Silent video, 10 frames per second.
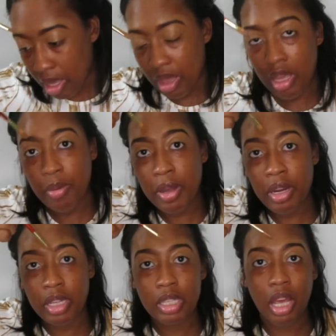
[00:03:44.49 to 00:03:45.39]
Then we're going
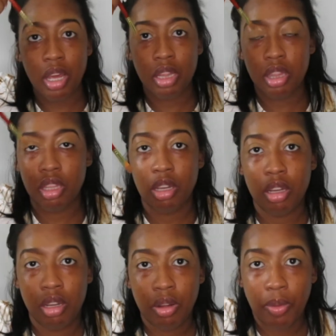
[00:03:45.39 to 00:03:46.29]
to take
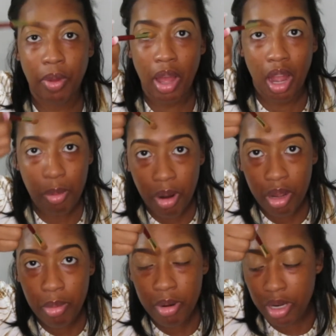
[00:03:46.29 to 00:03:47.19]
the
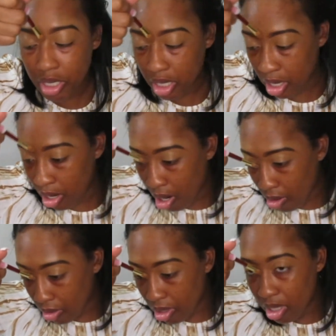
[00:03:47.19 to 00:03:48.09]
eyebrow brush and
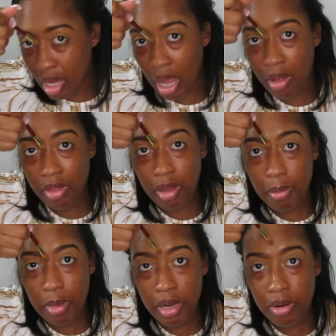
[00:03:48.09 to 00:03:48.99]
go down the
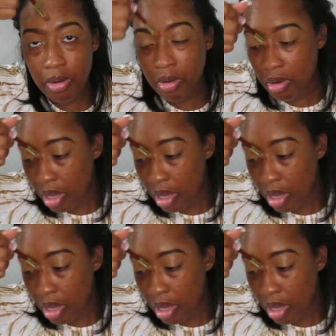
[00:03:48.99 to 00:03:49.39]
middle